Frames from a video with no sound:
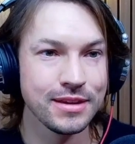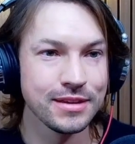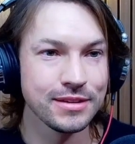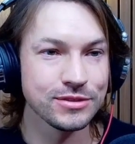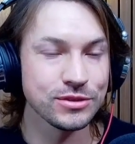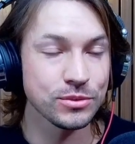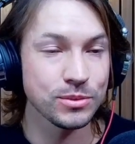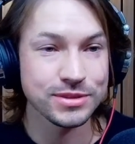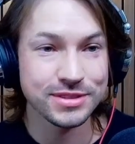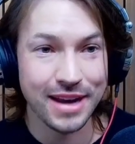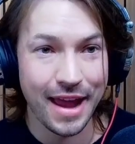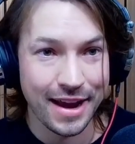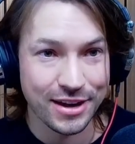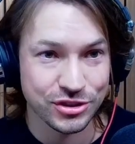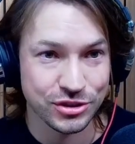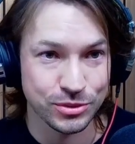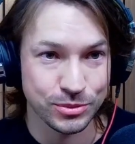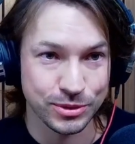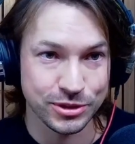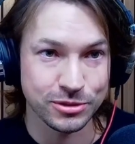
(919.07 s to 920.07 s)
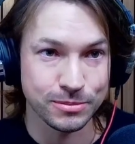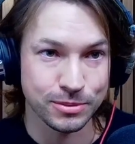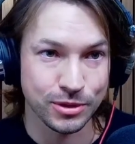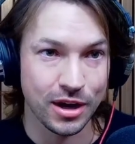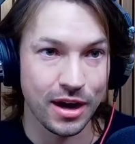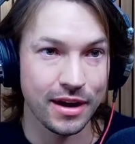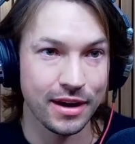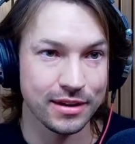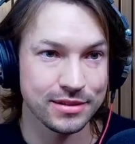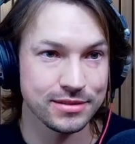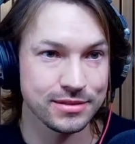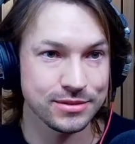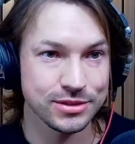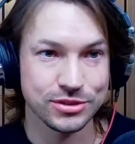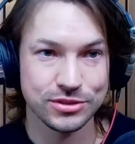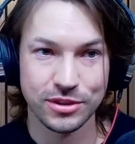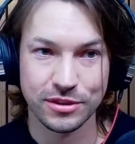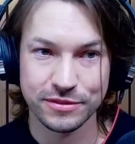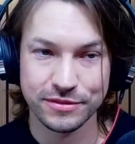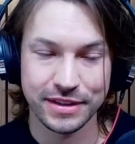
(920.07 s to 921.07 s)
So it wasn't actually a real product. It was
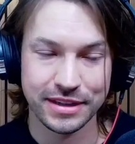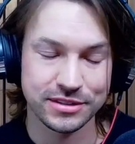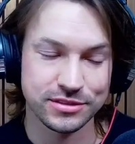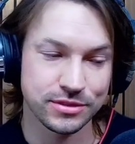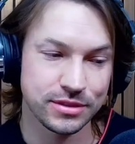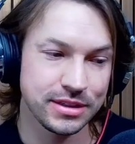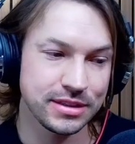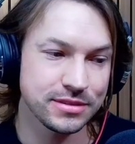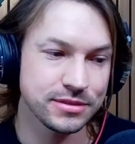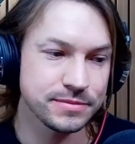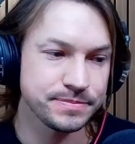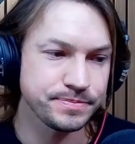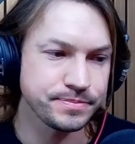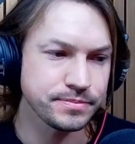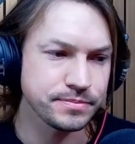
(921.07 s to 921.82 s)
just all fake screens.